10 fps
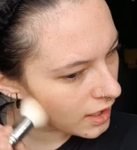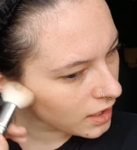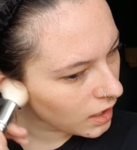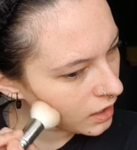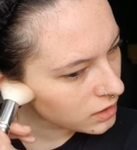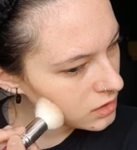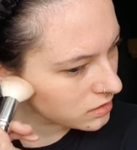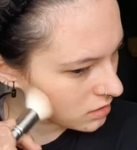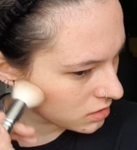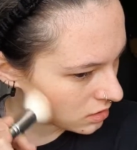
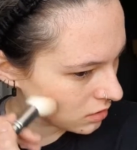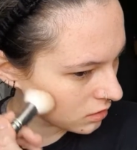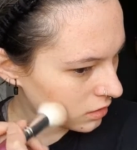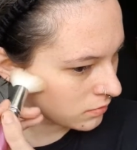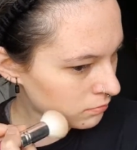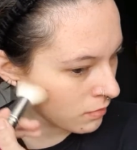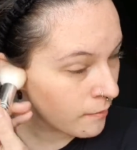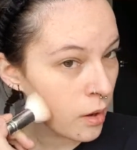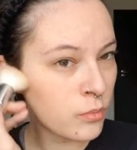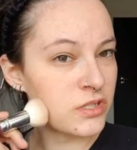And my
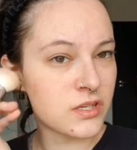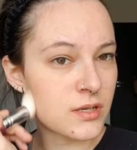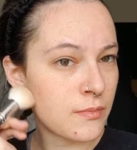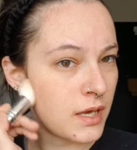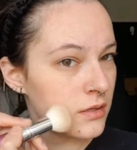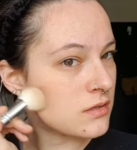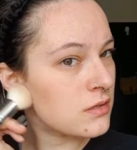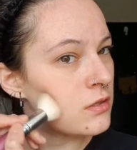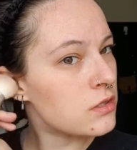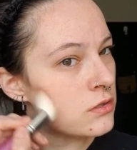mom was just a mess.
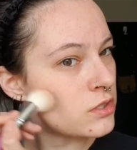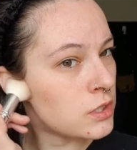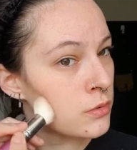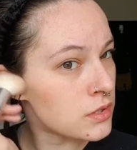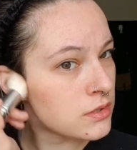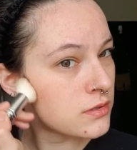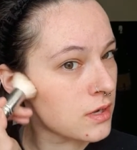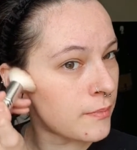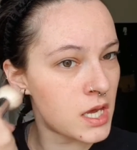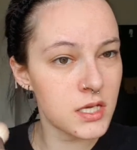She was a
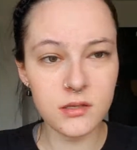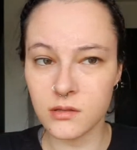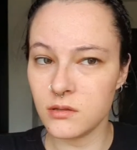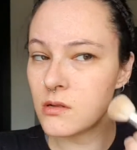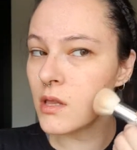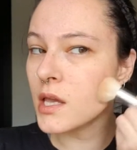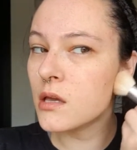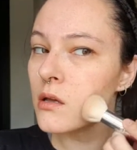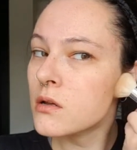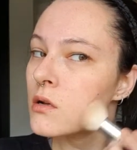mess.
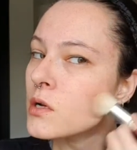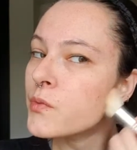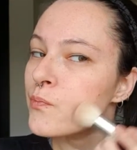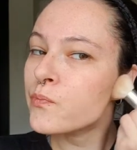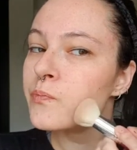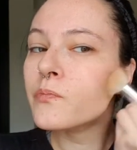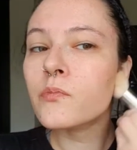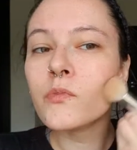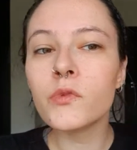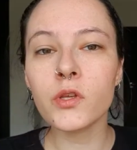Like,
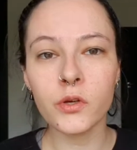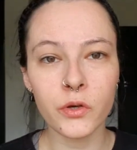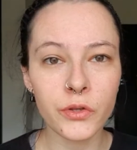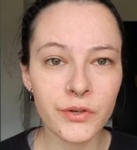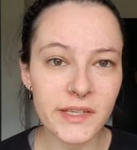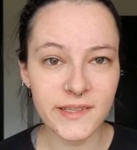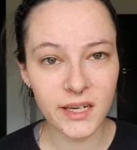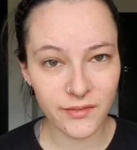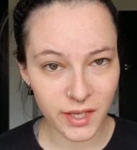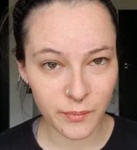her 3
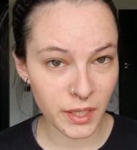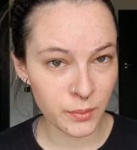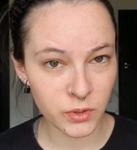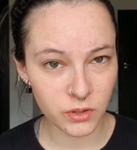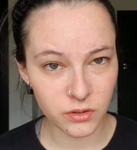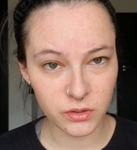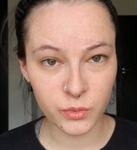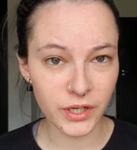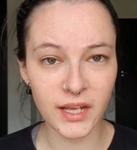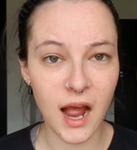significant people
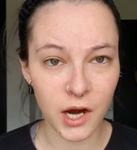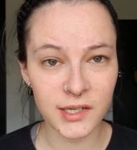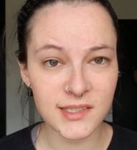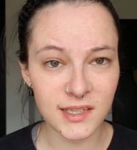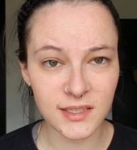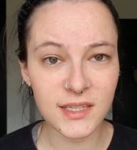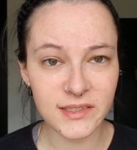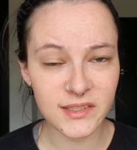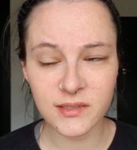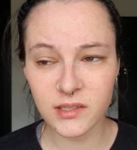were in a car accident.
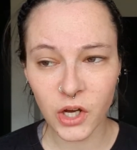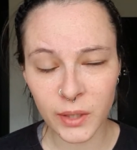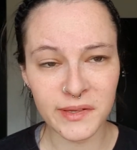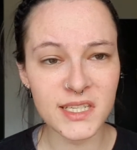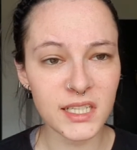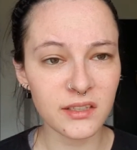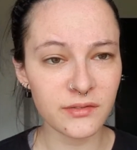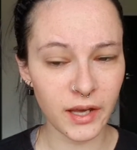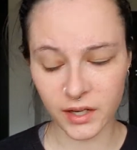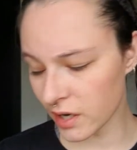It's gotta be
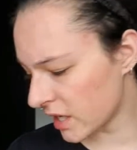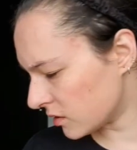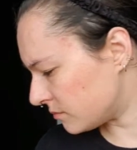terrifying, right?